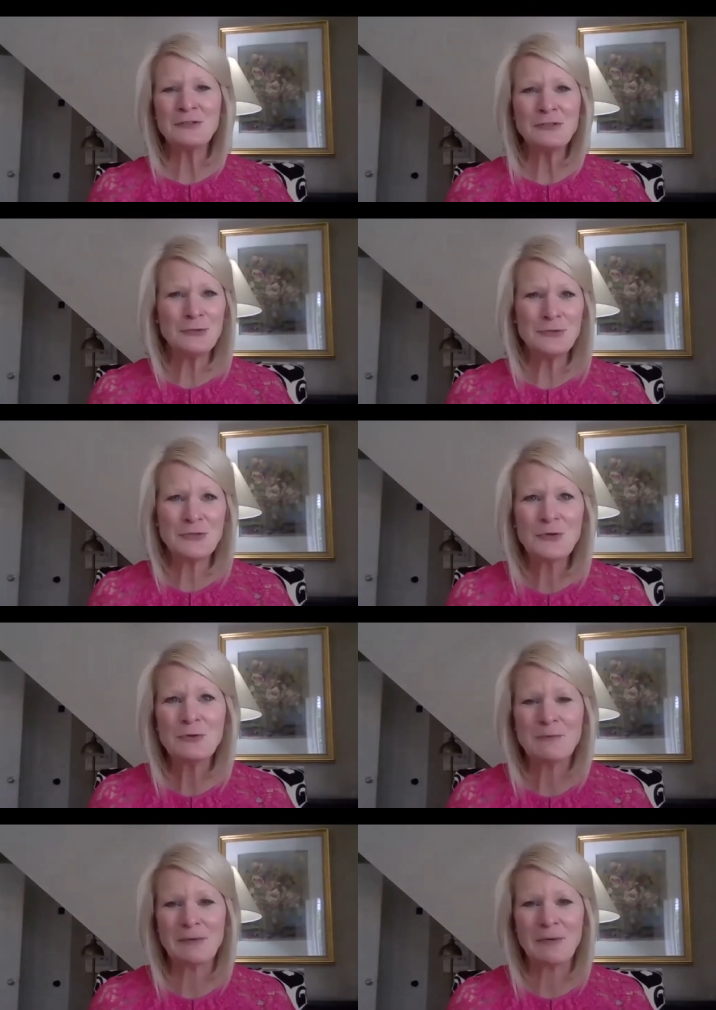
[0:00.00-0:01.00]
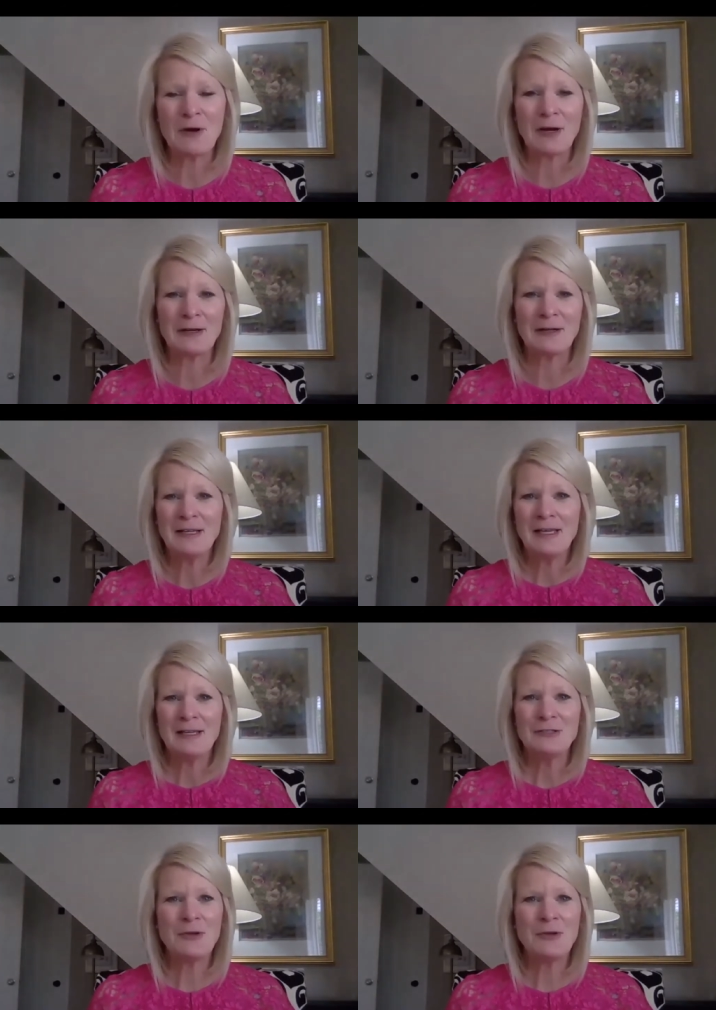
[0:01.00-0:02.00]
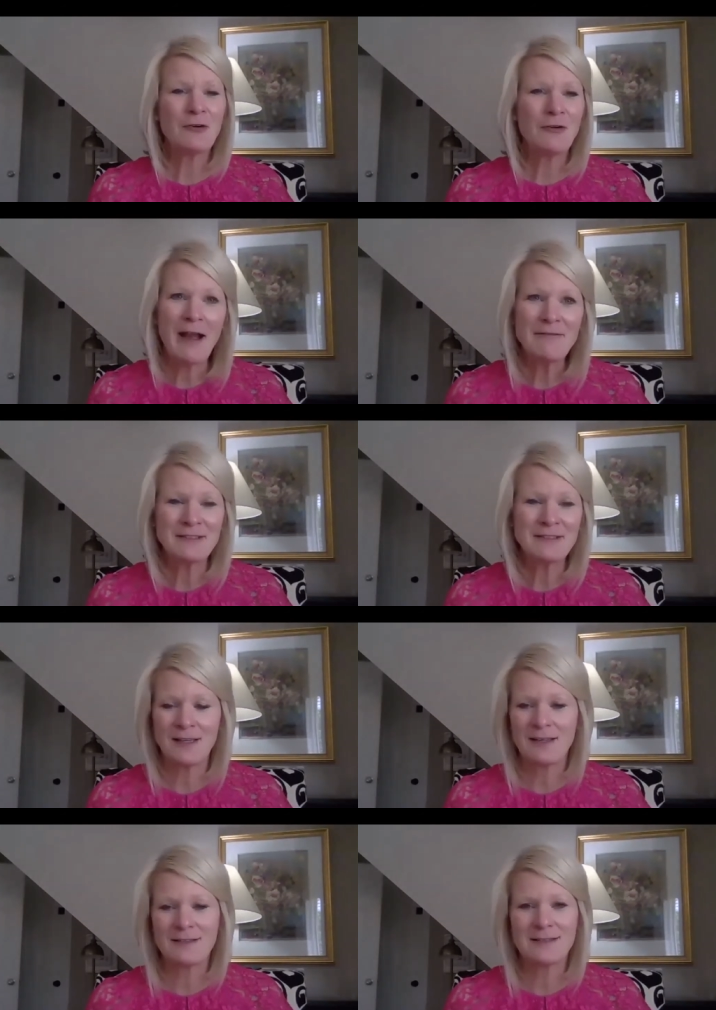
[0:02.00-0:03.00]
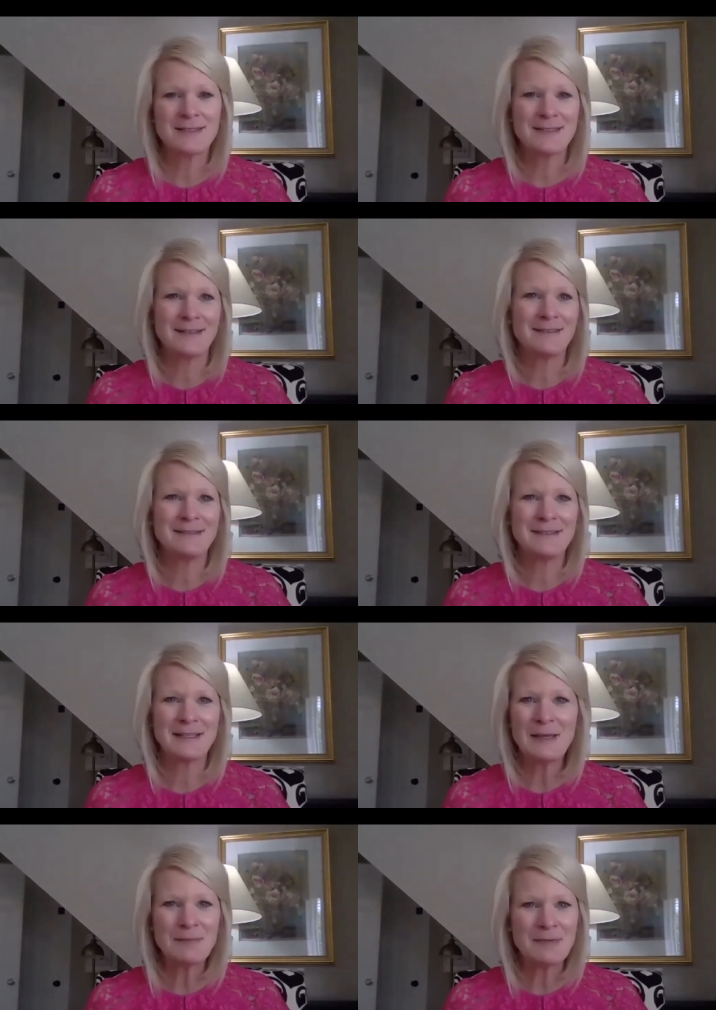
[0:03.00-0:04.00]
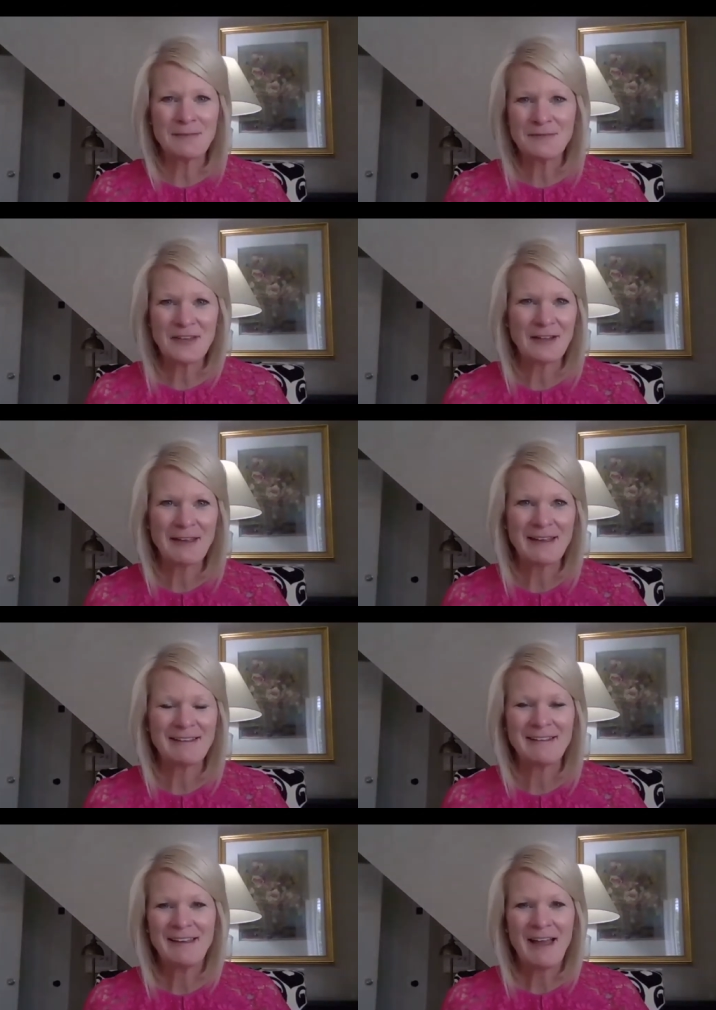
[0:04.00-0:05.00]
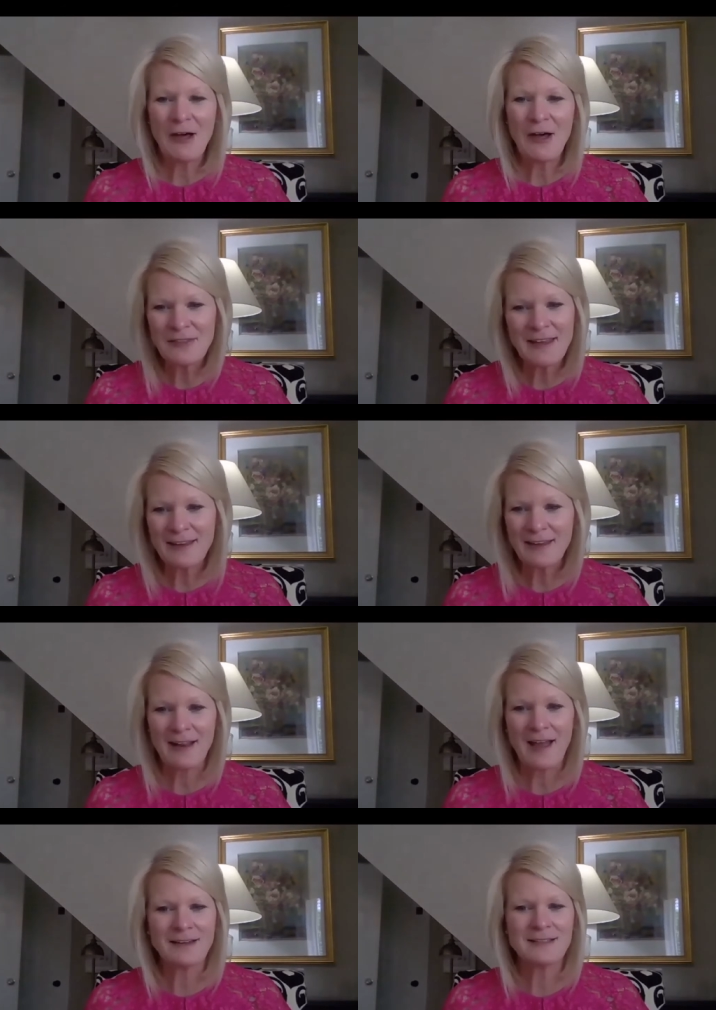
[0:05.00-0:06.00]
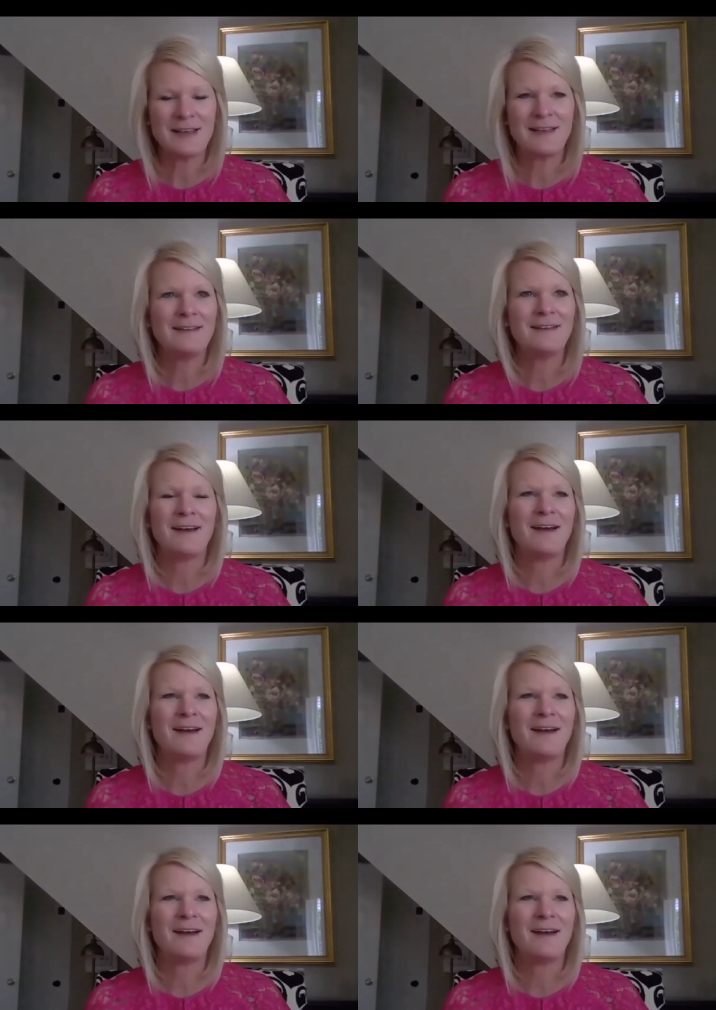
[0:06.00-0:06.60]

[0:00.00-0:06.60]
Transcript: do Zoom or doing craft kits to keep them feeling healthy and connected.